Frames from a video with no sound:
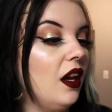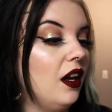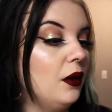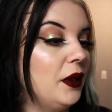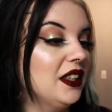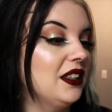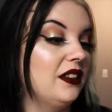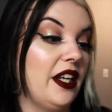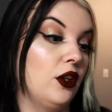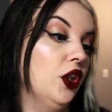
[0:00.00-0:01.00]

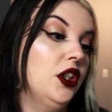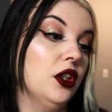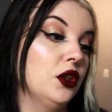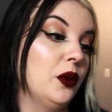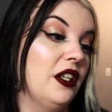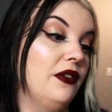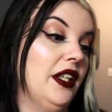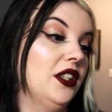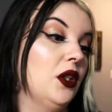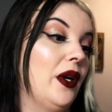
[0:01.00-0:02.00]
They're good till the
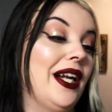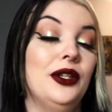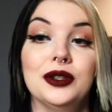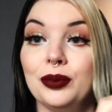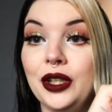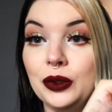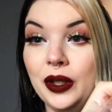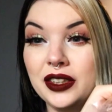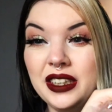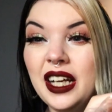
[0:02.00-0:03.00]
25th, so I gotta use them pretty
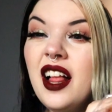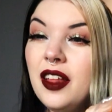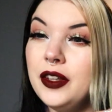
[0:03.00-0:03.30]
quickly.